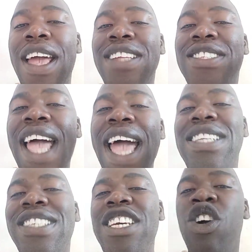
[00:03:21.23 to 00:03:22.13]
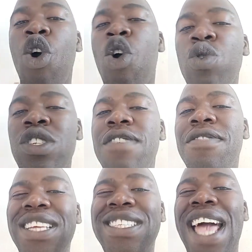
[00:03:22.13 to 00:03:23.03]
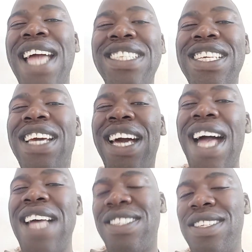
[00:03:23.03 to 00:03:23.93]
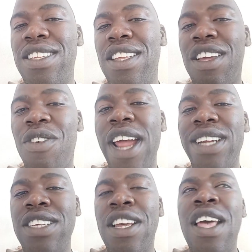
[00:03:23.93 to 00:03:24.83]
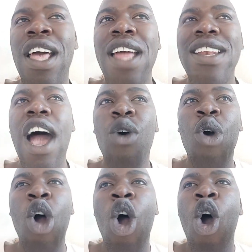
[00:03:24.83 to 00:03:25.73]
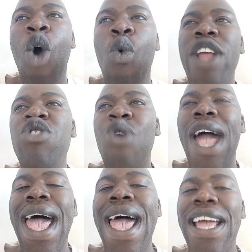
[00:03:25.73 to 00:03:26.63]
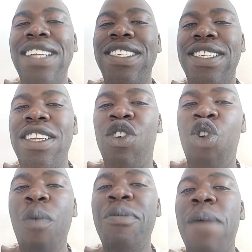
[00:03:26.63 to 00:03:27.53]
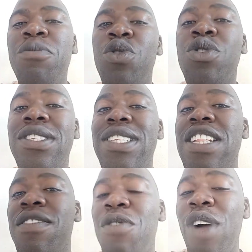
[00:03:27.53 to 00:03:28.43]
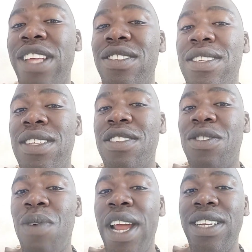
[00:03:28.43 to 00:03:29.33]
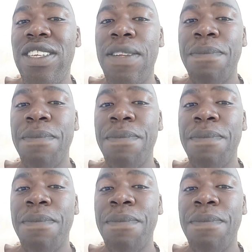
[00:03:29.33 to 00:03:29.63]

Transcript: it's anti-corrosive, it's anti-rust, right? Now, when you add chromium to steel, for instance, right,